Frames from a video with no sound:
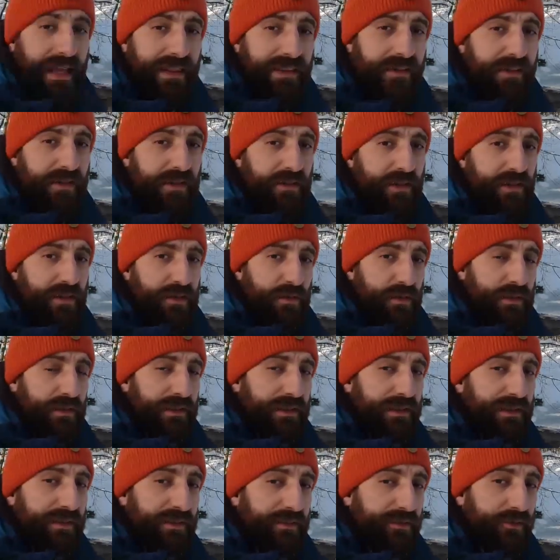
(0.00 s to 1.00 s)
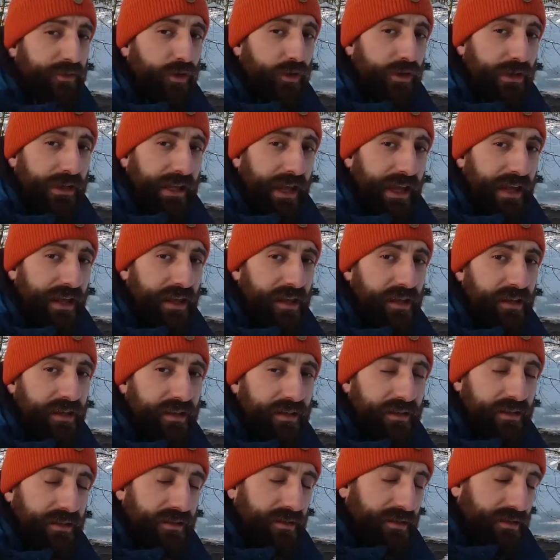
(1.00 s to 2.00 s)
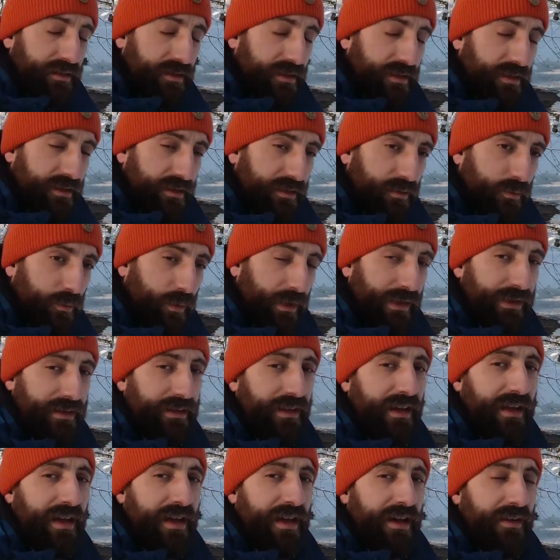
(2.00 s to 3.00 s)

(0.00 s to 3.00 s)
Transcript: Then there is also a 4K with